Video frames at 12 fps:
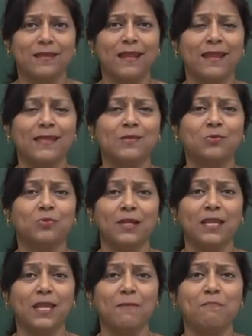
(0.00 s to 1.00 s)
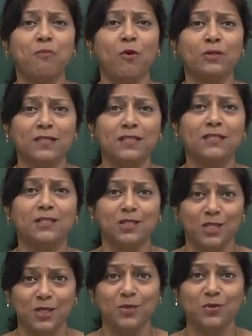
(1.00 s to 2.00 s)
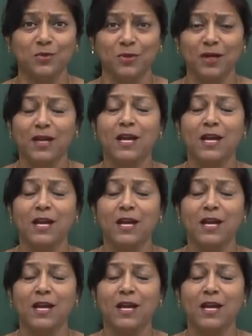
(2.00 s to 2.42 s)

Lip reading: that is really important to you.